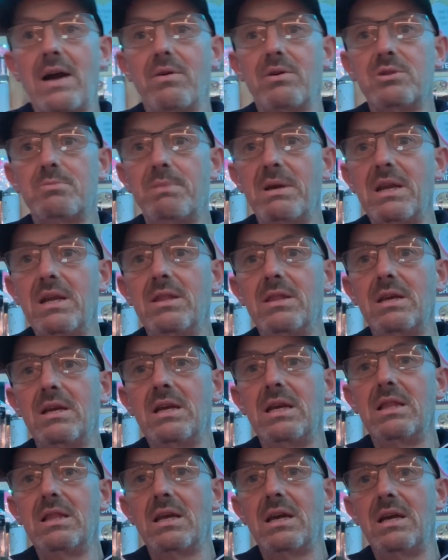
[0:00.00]
has been
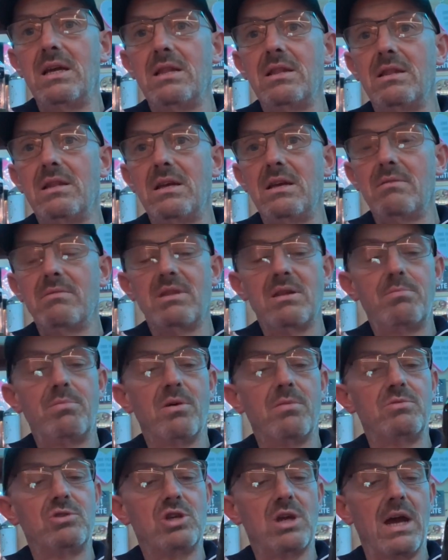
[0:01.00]
in the pub
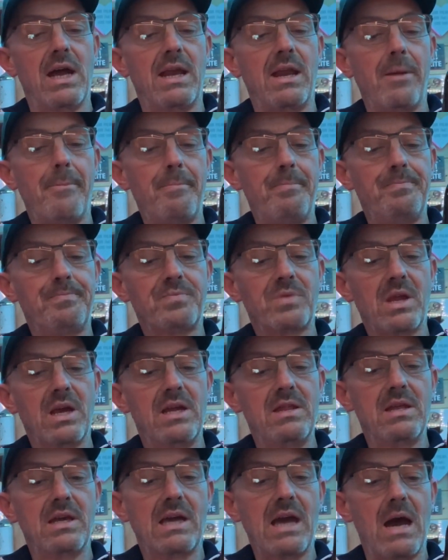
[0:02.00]
shed, in
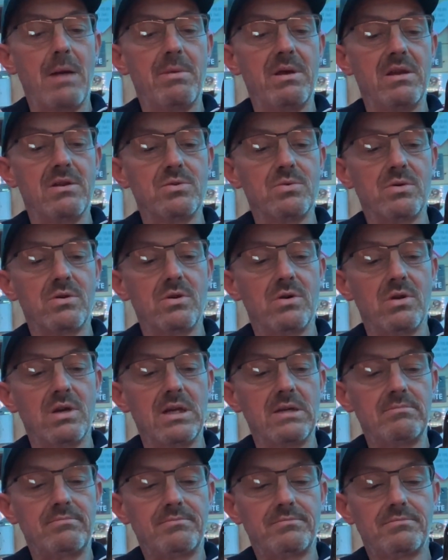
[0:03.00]
the cabin as we call it,
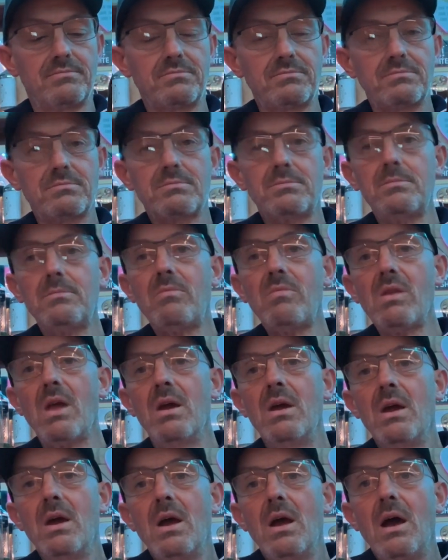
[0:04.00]

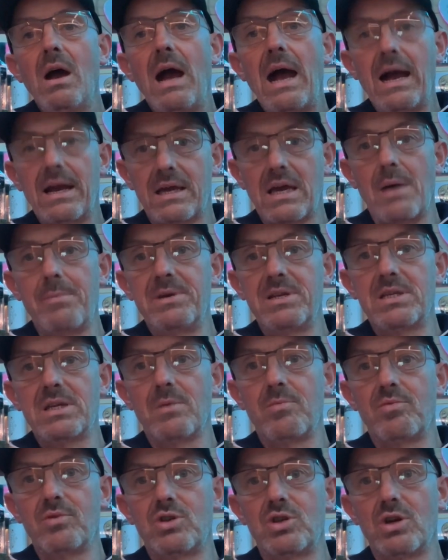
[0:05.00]
at cabin
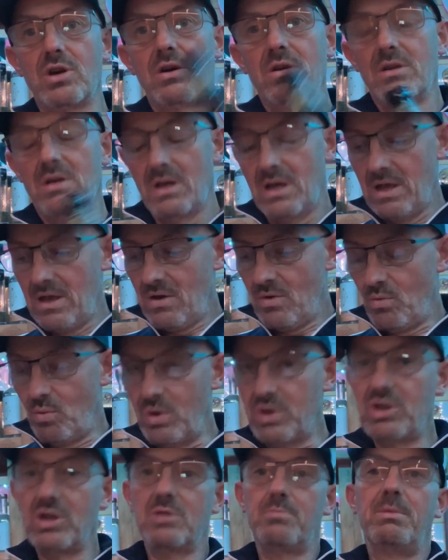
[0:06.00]
temperature, which
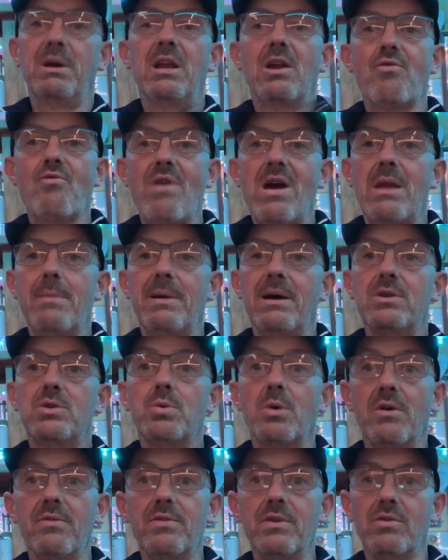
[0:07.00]
has been around about
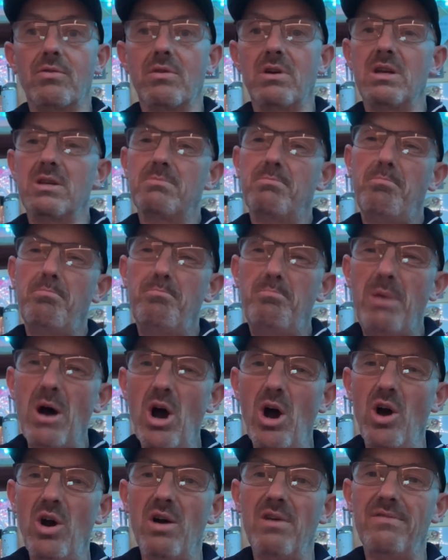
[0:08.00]
12 degrees.
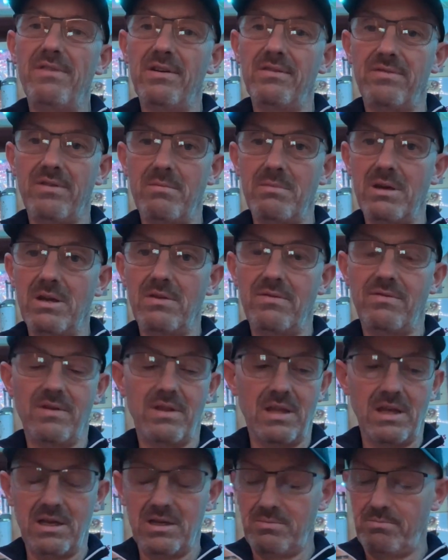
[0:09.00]
Perfect for me for
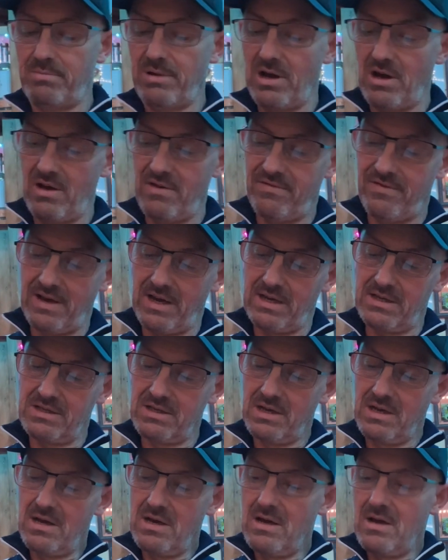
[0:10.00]
this, perfect.
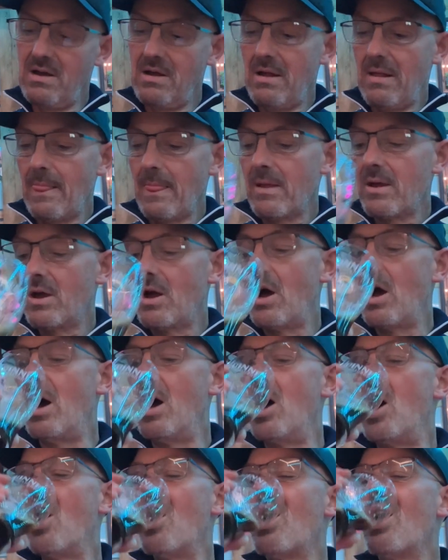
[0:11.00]
I've